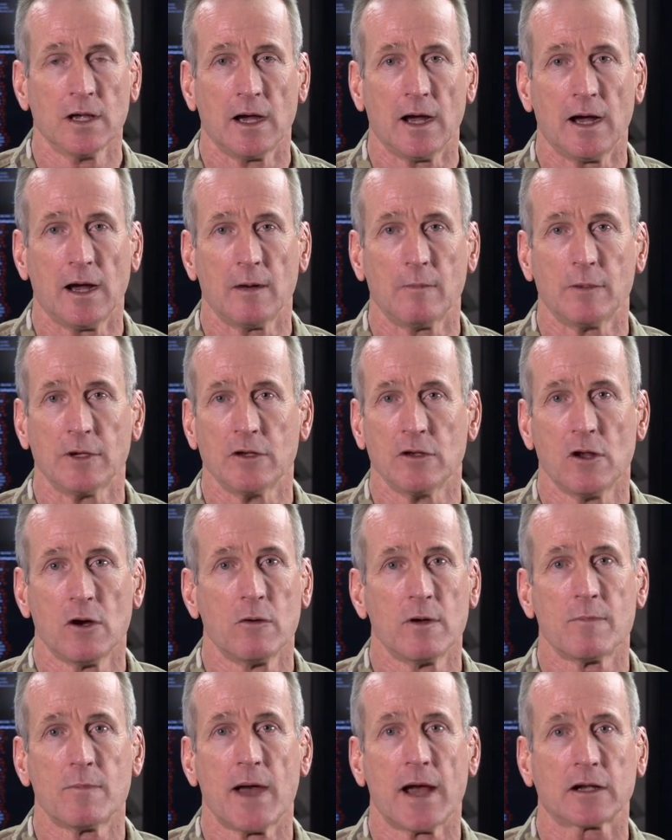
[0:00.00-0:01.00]
Uh, but
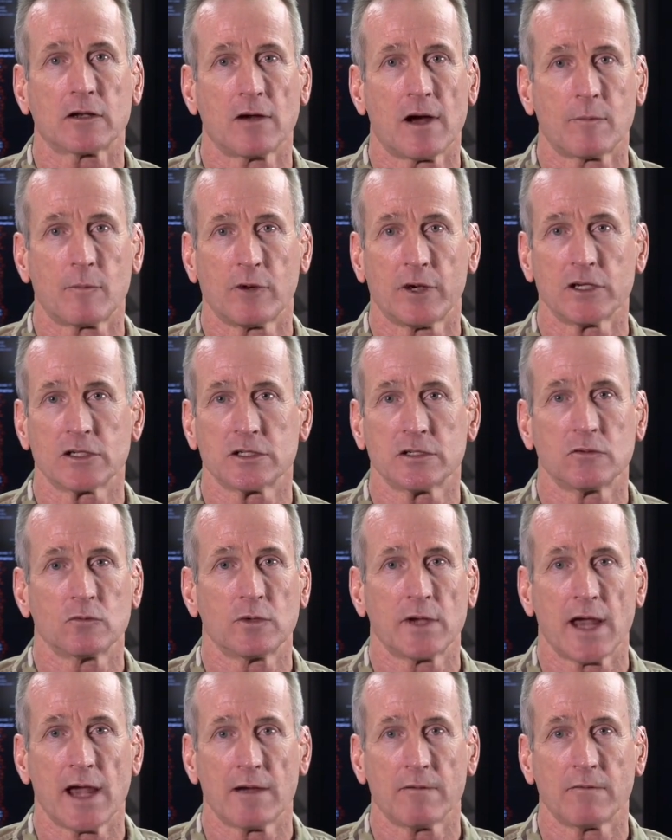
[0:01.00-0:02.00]
no impact to operations.
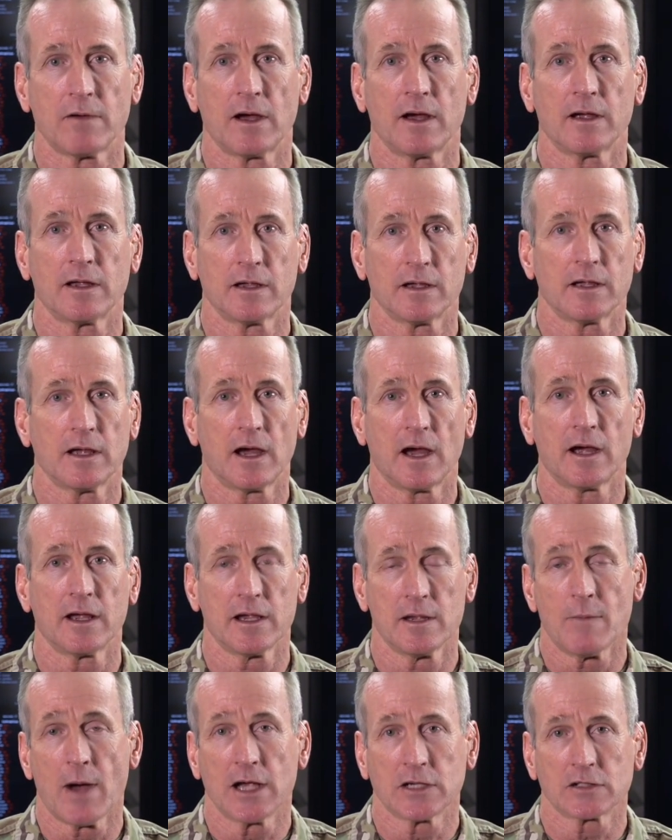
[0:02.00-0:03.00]
We have uh, uh,
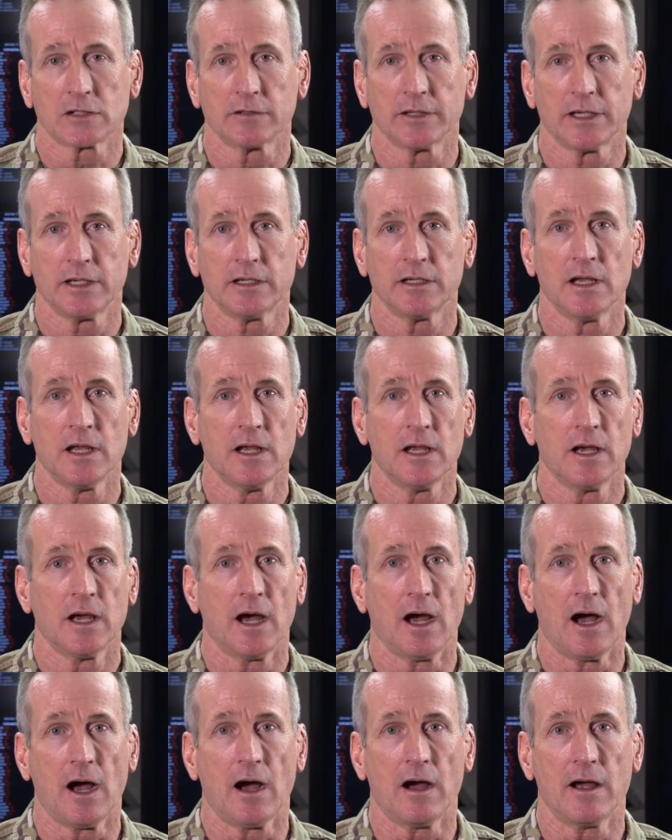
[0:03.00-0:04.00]
him isolated,
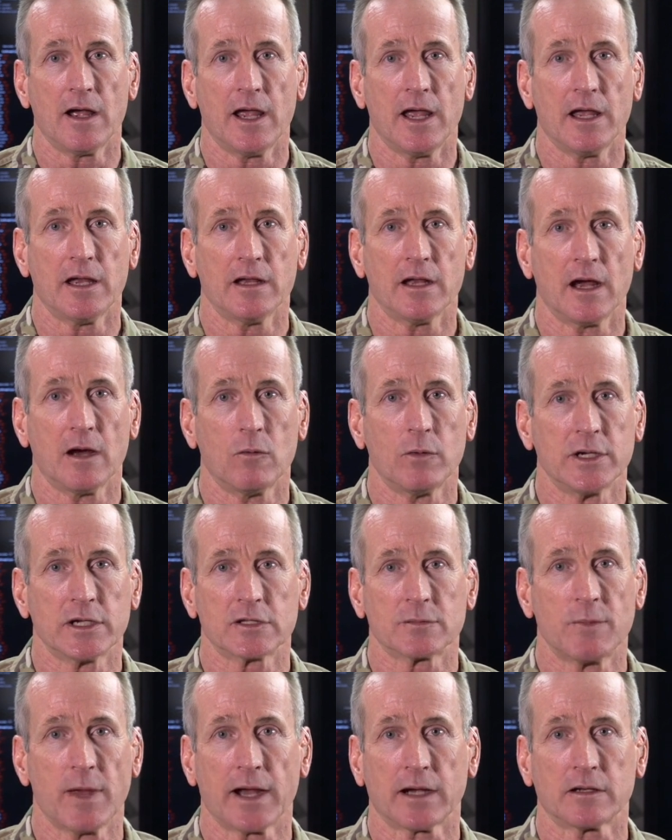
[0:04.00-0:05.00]
and we
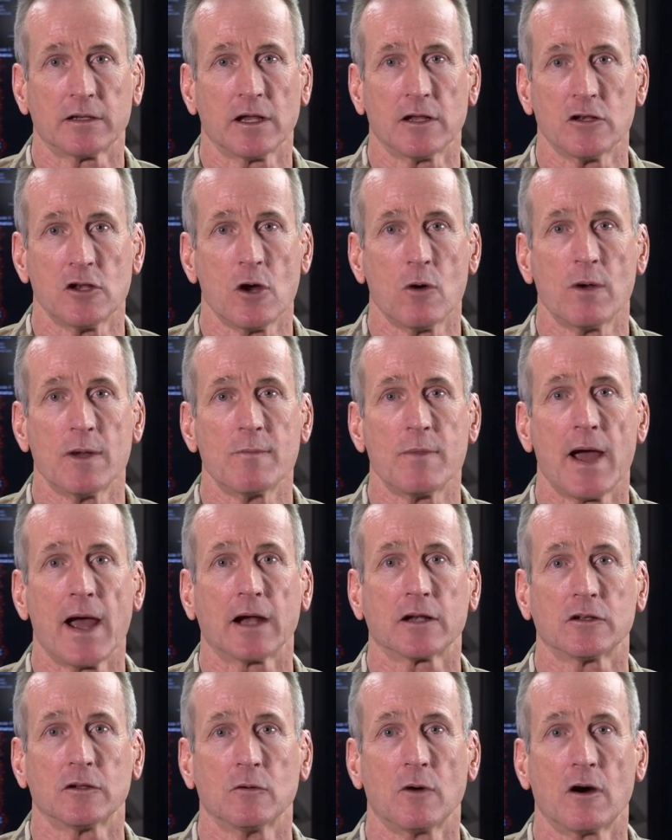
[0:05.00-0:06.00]
expect no
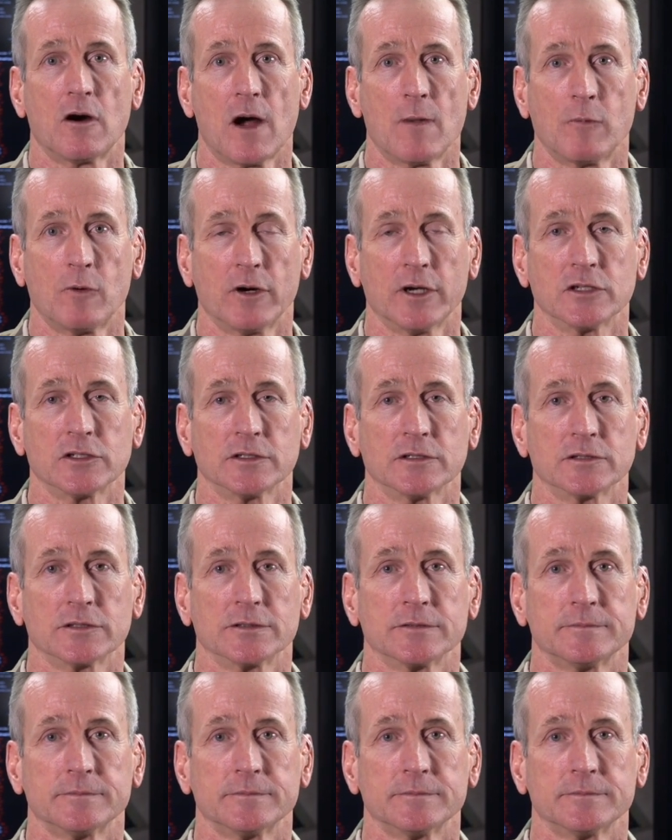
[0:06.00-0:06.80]
impact to our operations.